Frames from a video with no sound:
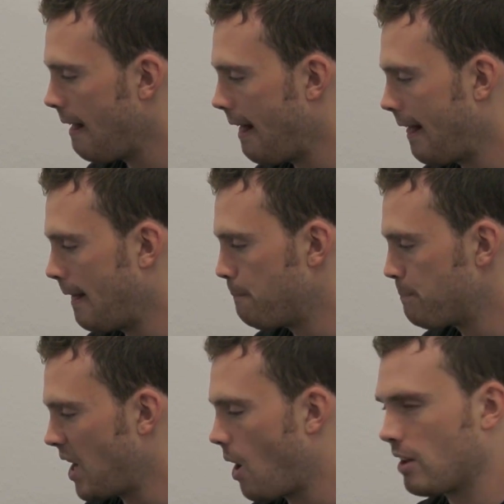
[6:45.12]

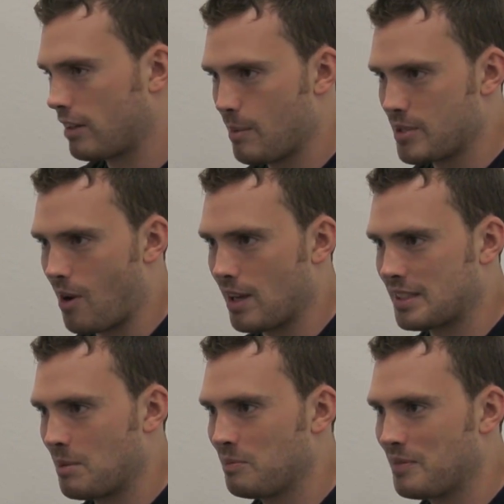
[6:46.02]
The hologram is
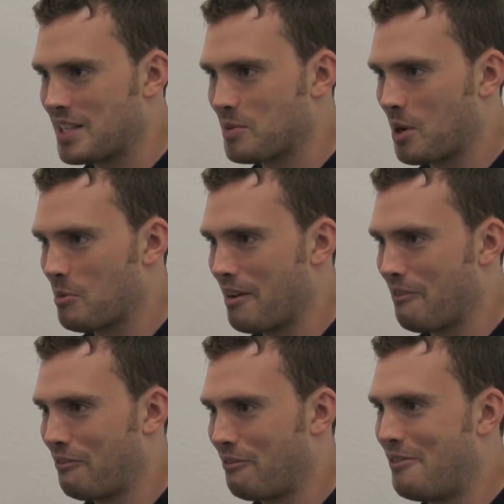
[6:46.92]
awesome. That's one of my
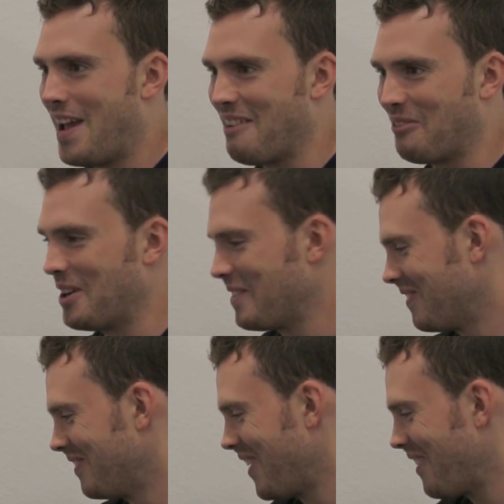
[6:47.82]

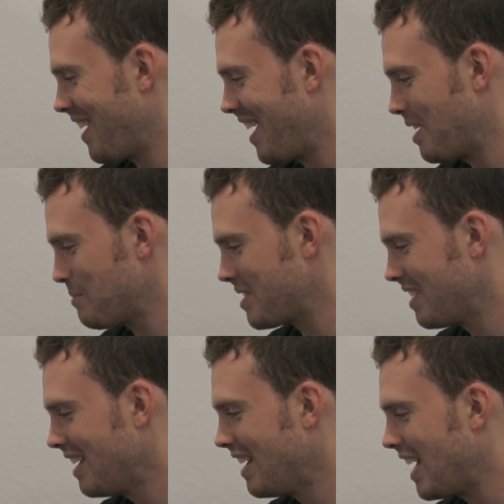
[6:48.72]
favorite items.
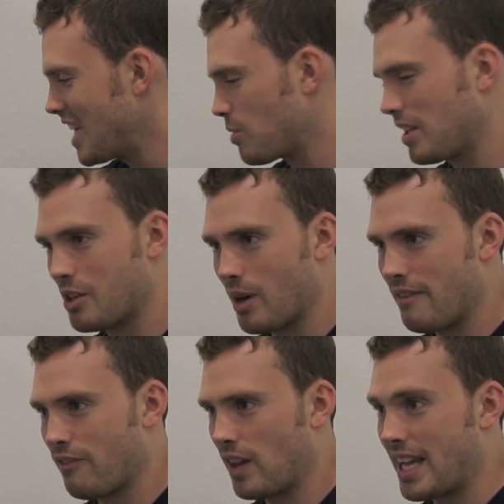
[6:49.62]
It's really
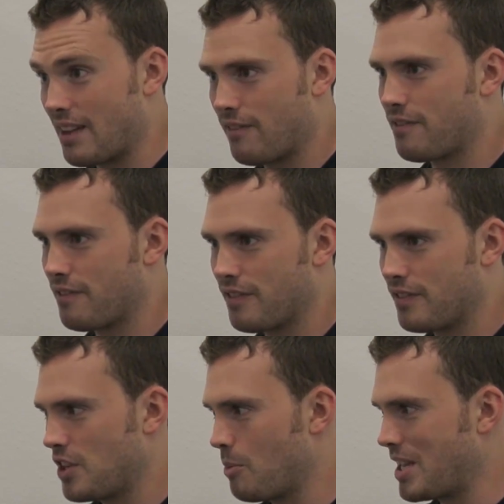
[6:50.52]
great for like if
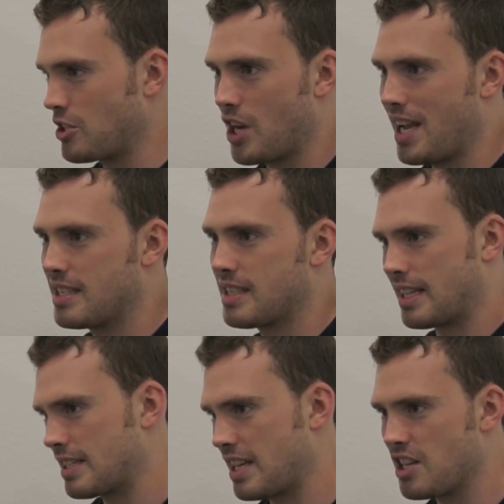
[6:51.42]
you're being chased.
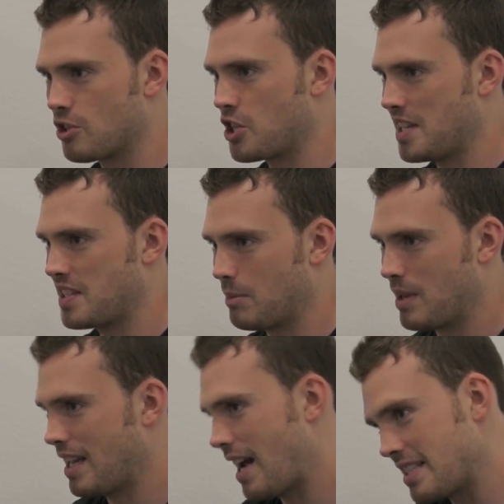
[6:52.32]
Like let's say you're chasing
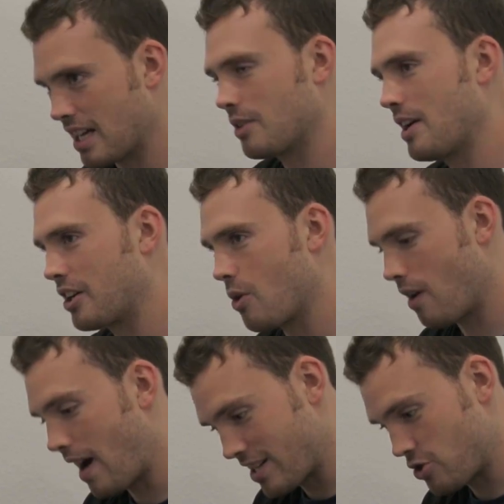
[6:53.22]
me and I duck around a
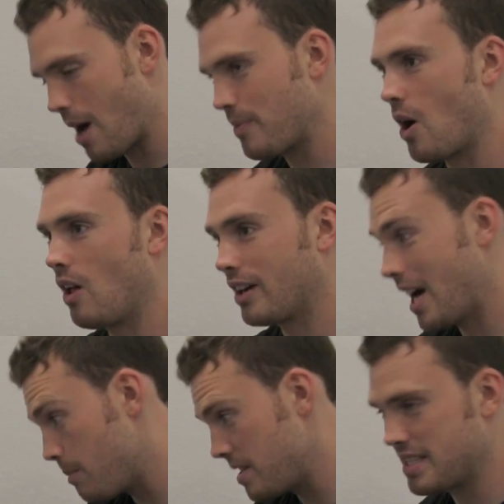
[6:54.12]
corner. I can drop the
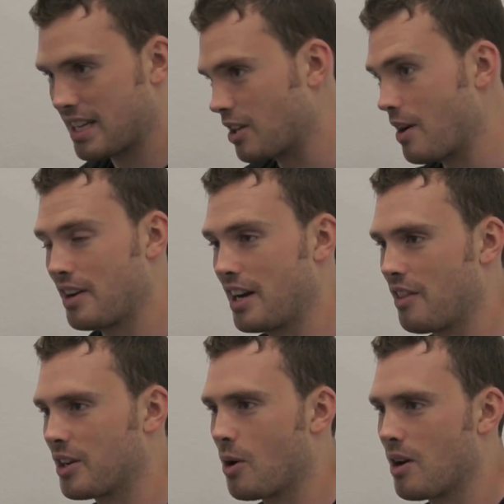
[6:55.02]
hologram and then duck around
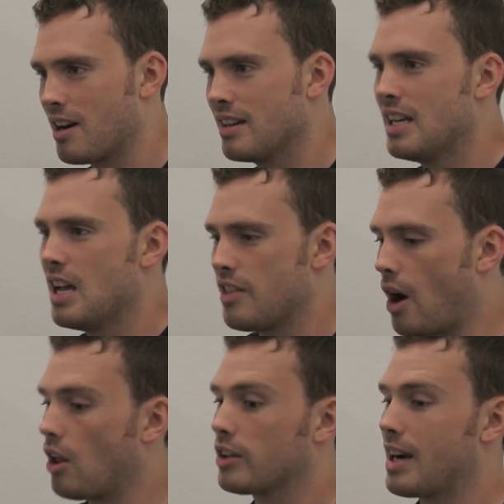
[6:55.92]
another corner.
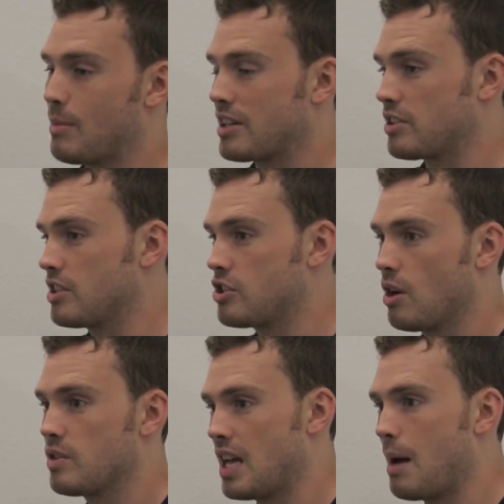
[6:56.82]
The hologram actually
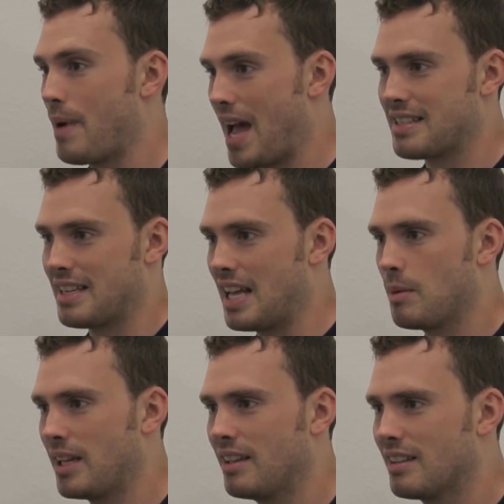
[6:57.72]
shows up as an
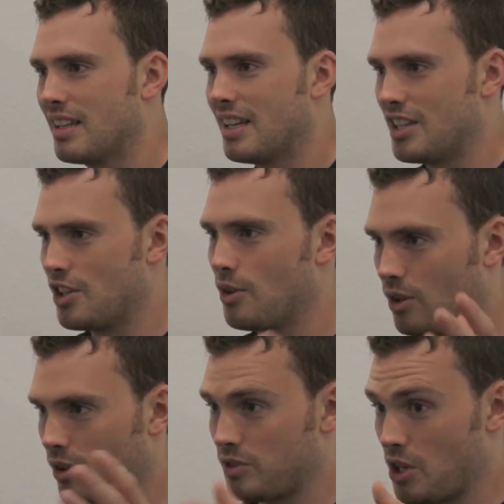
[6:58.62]
enemy.
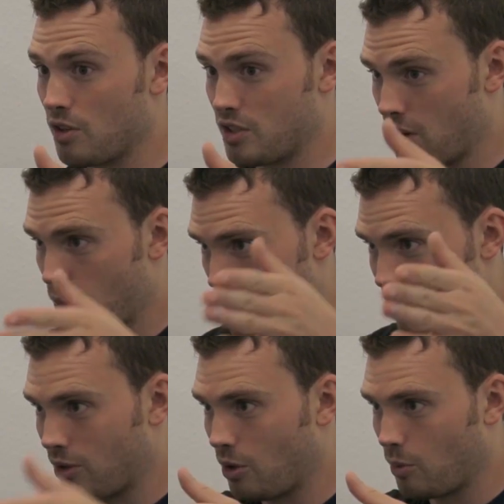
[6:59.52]
Your
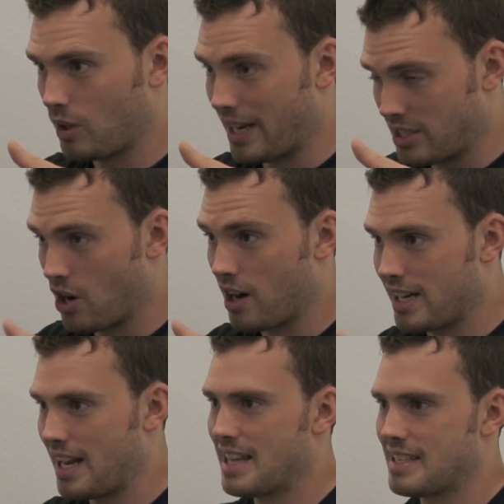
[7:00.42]
reticle will like
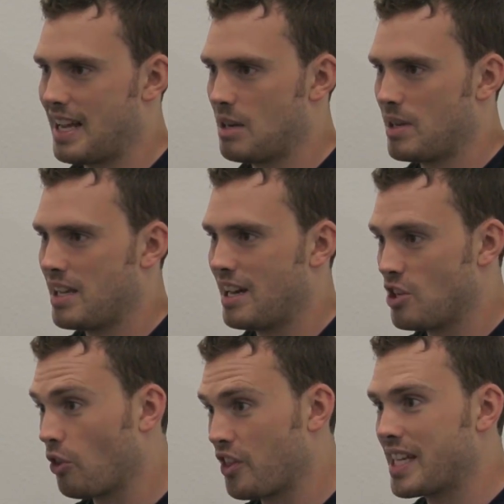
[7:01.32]
target it as an enemy,
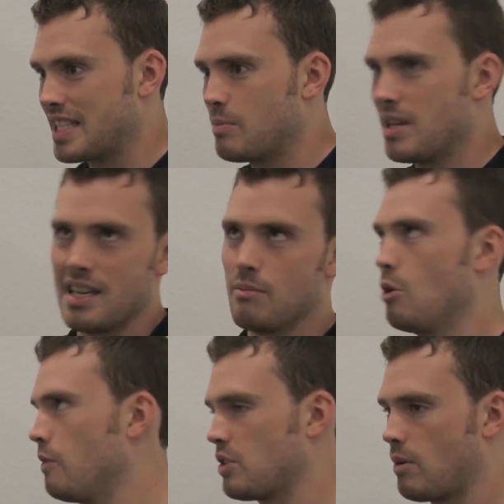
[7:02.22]
and you'll think it's me. It
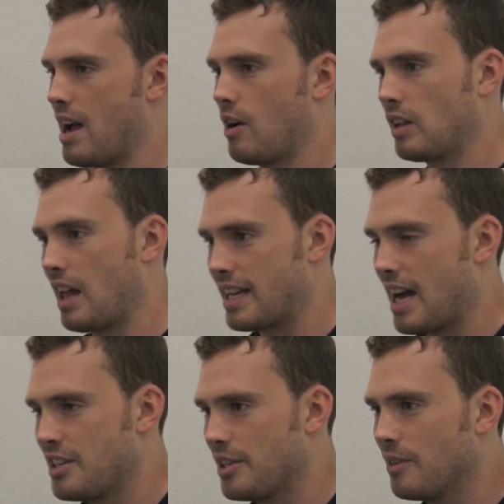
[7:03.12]
moves around like
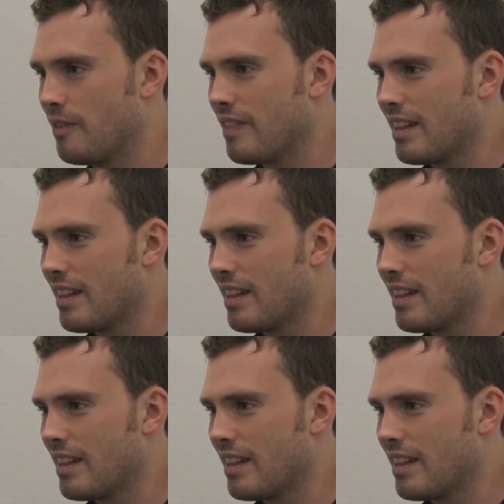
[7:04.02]
I do.